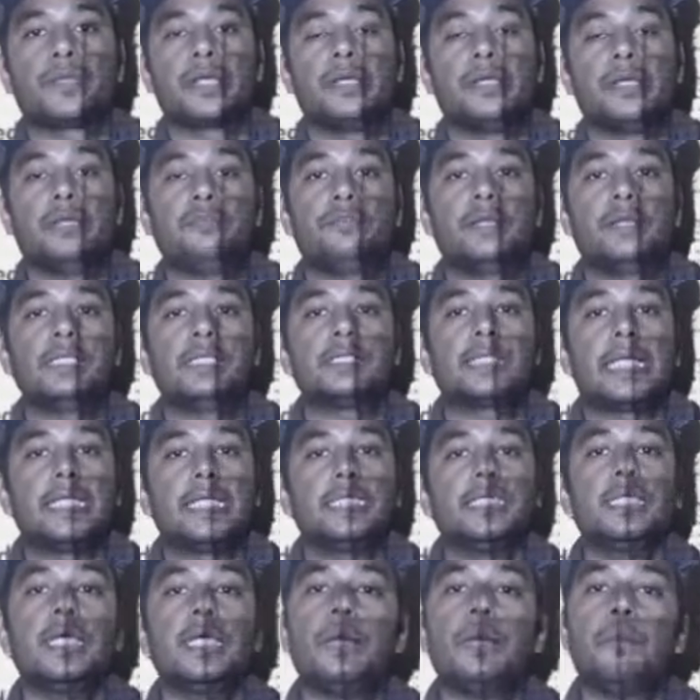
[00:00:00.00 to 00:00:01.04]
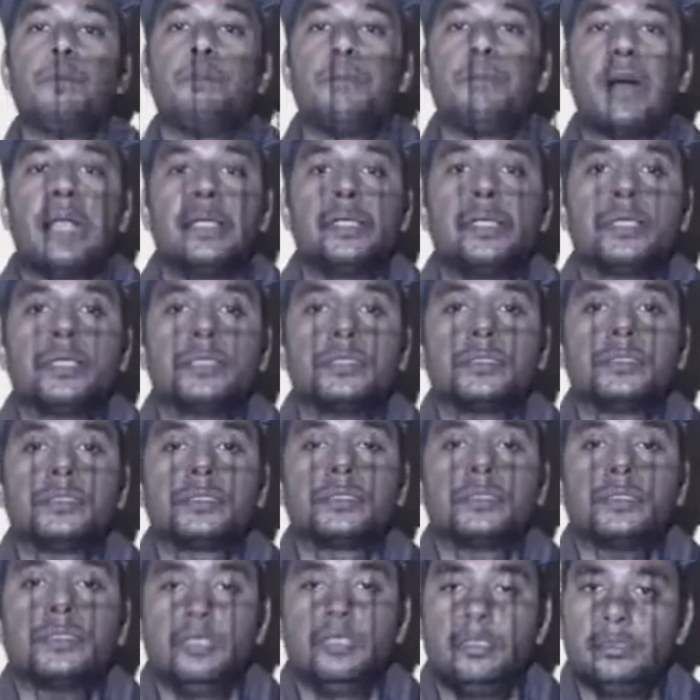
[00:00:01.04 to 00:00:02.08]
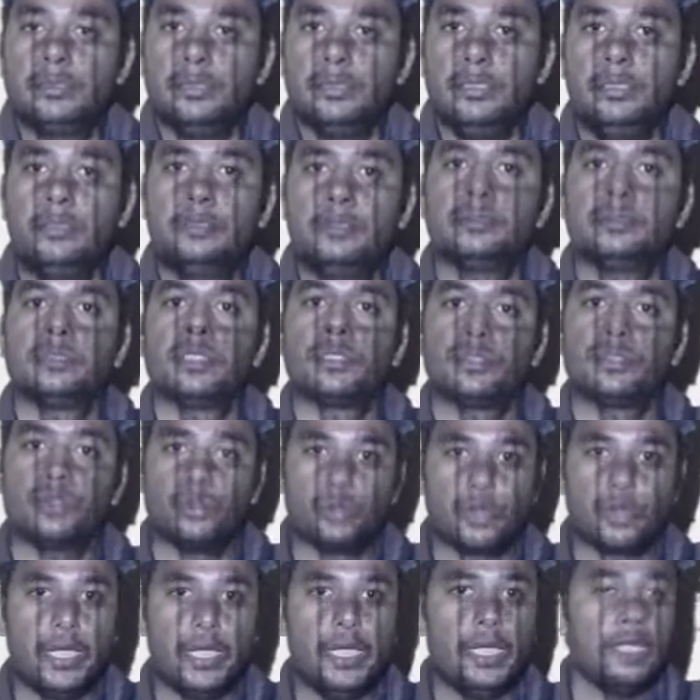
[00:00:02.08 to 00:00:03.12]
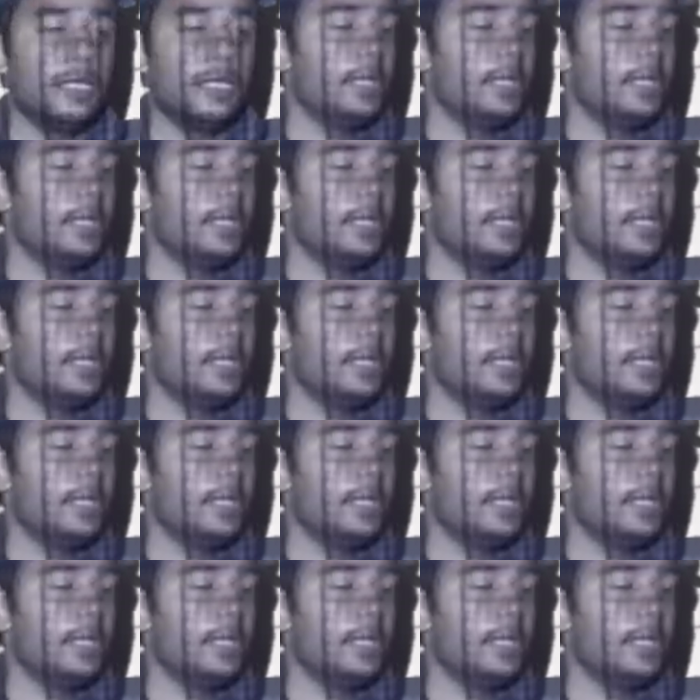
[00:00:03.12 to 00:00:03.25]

different sized particles. Okay,